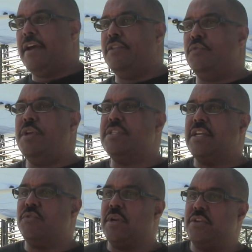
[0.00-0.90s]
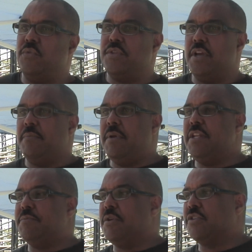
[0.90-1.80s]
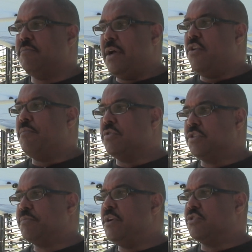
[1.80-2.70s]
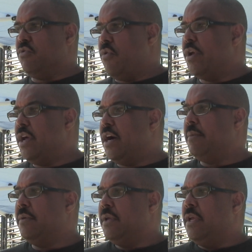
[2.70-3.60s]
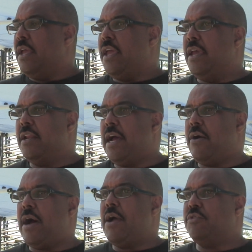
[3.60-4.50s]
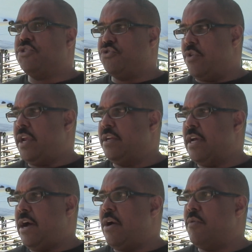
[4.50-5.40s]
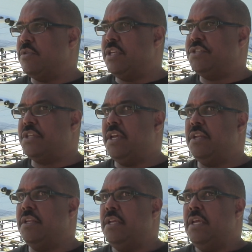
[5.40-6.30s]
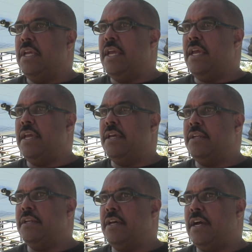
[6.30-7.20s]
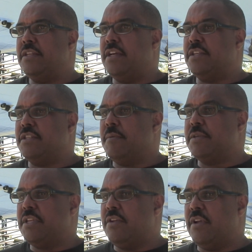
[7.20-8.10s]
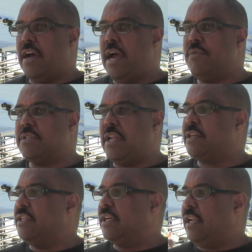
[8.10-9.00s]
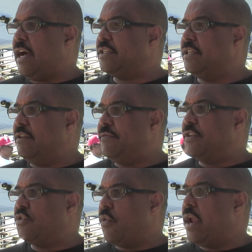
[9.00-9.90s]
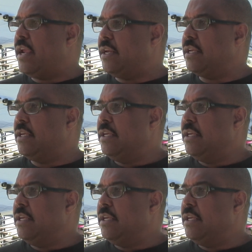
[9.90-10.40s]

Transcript: the reason I do what I do with the young men is because of my own personal experience growing up right. and how I was trained, how I was educated. And I, I, start by saying I was locked in a closet in the fifth grade